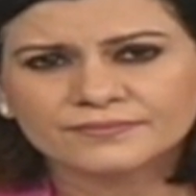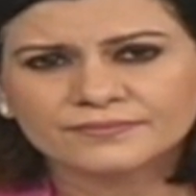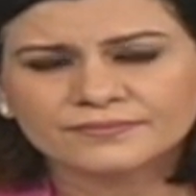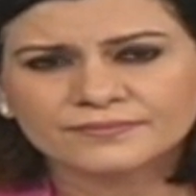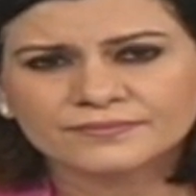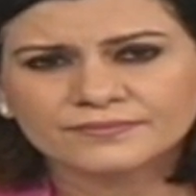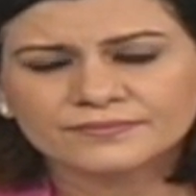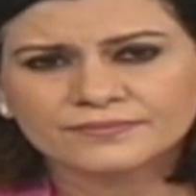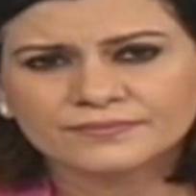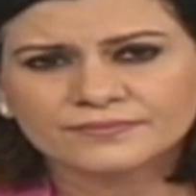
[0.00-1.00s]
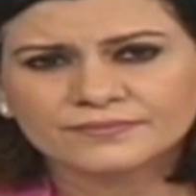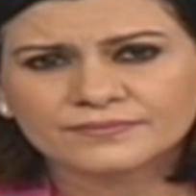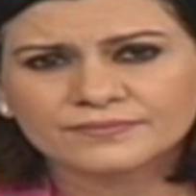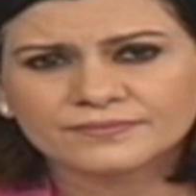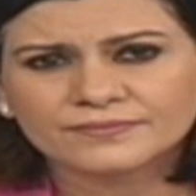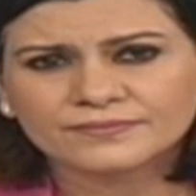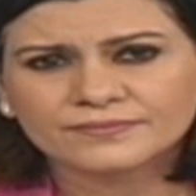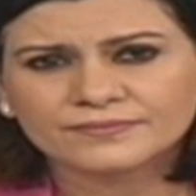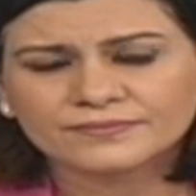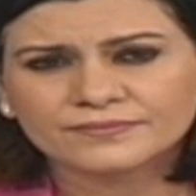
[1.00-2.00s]

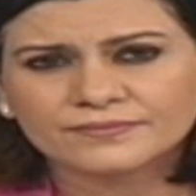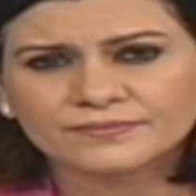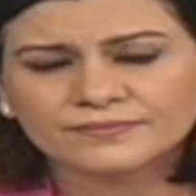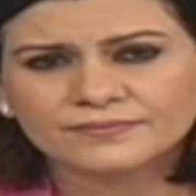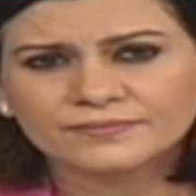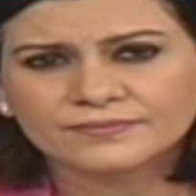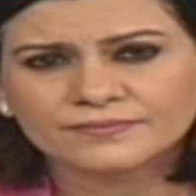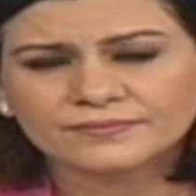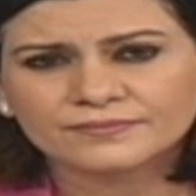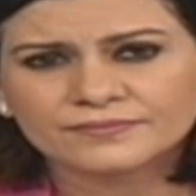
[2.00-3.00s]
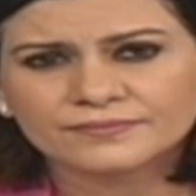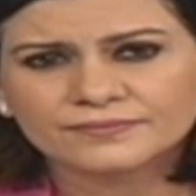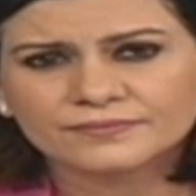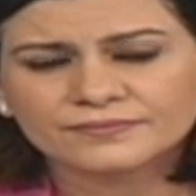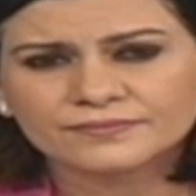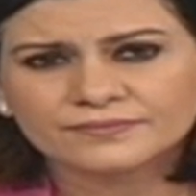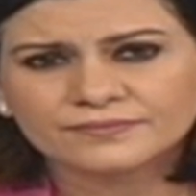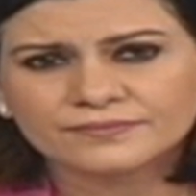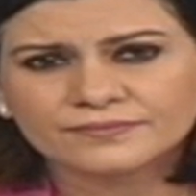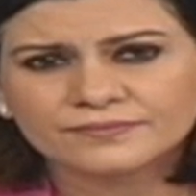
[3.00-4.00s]

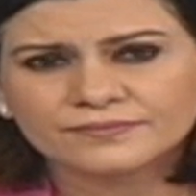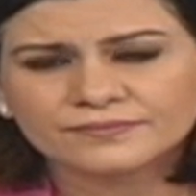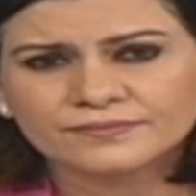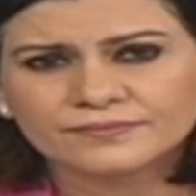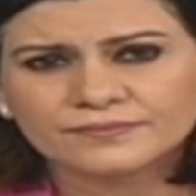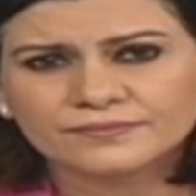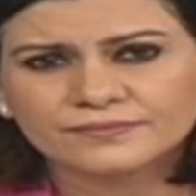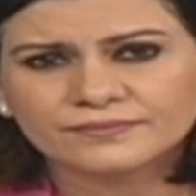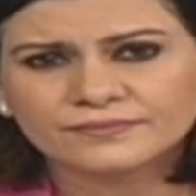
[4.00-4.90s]
This person isn't speaking.